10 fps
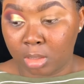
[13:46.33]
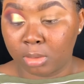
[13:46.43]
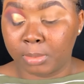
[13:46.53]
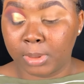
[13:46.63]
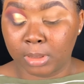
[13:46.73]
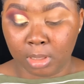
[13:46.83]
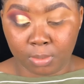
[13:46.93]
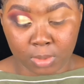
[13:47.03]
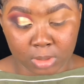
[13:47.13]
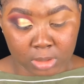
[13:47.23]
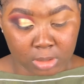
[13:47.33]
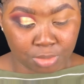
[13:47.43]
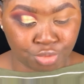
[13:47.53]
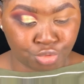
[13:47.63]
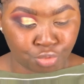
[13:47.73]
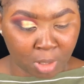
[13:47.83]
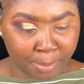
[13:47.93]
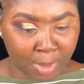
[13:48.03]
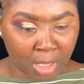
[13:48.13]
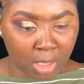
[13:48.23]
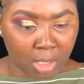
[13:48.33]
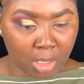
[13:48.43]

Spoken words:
I mean, I want drama.